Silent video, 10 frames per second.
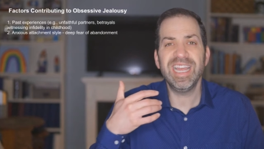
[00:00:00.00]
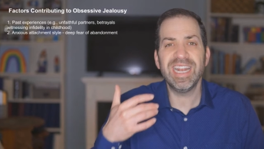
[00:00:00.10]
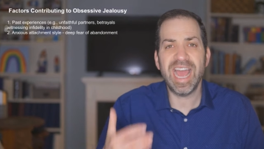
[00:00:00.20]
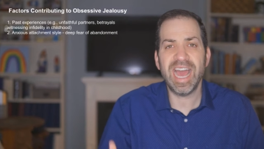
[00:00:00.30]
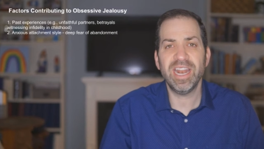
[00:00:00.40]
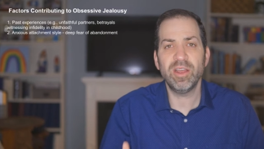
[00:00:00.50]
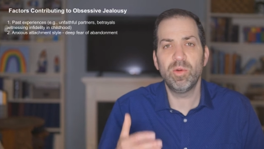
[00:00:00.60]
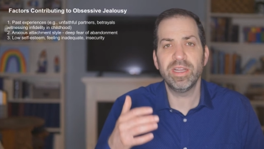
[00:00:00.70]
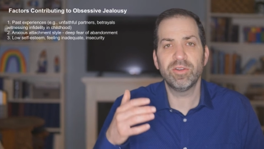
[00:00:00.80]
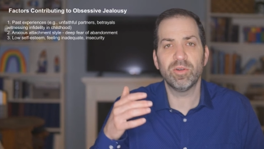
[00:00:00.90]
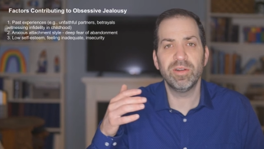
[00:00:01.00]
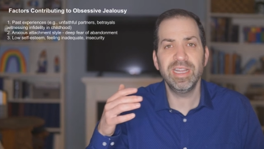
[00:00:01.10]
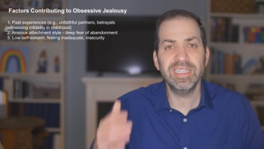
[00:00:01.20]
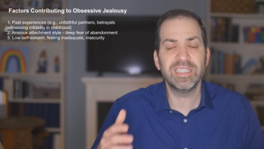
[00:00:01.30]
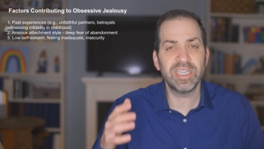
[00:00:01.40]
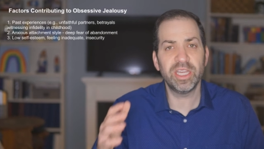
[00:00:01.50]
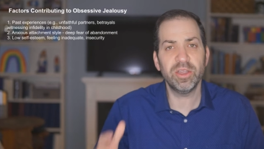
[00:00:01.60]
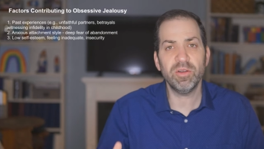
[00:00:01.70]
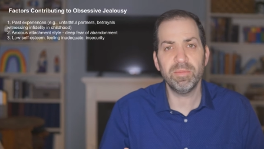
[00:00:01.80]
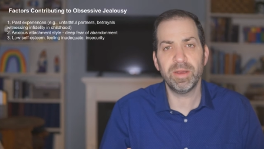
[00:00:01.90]
inadequate or
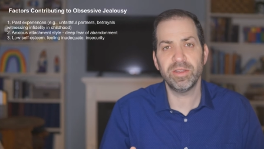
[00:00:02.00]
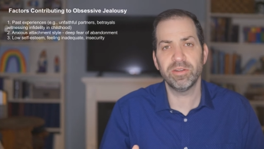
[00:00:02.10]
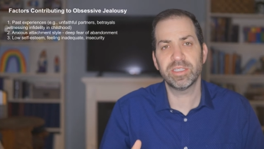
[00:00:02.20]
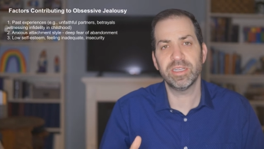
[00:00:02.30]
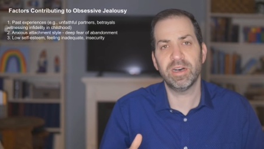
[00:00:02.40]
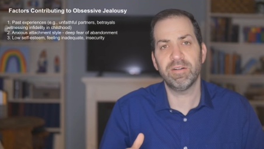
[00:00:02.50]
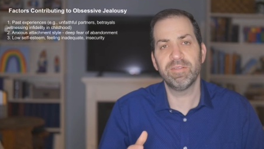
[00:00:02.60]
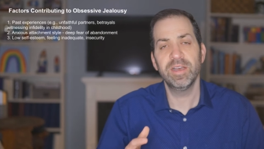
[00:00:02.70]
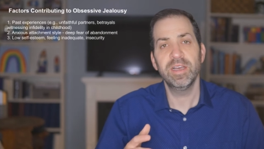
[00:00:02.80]
insecure about yourself,